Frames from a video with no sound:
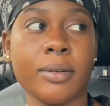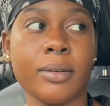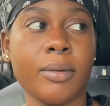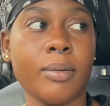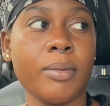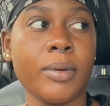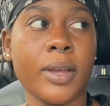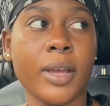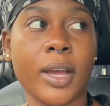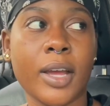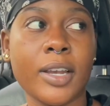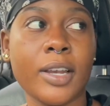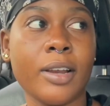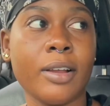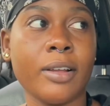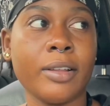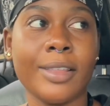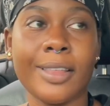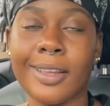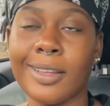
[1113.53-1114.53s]
okay, I, know,
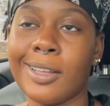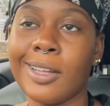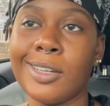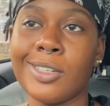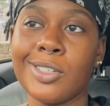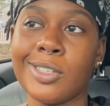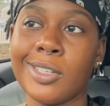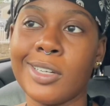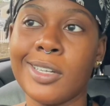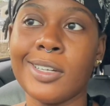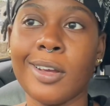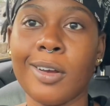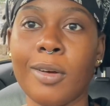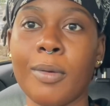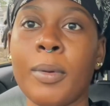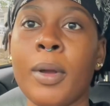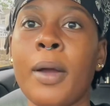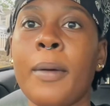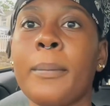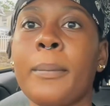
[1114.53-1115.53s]
I think you need
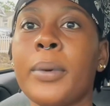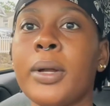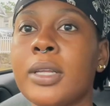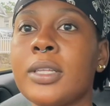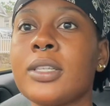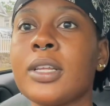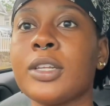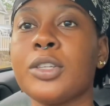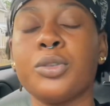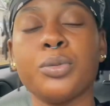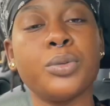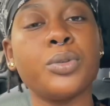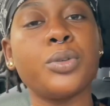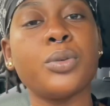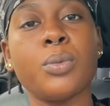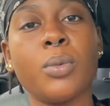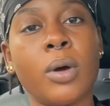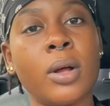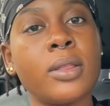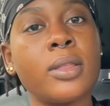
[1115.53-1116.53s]
help. But it's like, do you
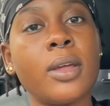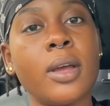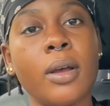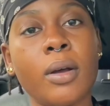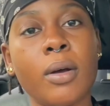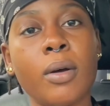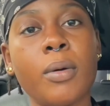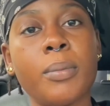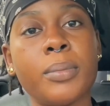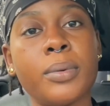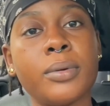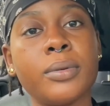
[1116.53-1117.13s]
want the help?